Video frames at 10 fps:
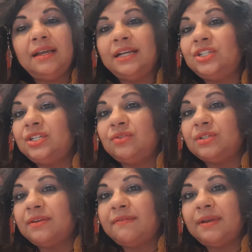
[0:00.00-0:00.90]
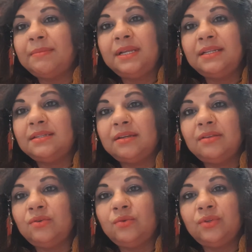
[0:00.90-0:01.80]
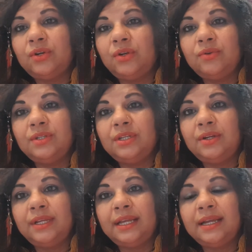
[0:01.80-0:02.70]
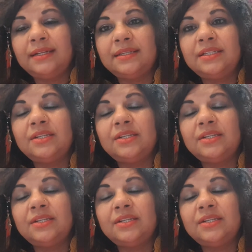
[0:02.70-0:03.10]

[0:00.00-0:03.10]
and she's also feminine, so the North Node, you know, in Cancer.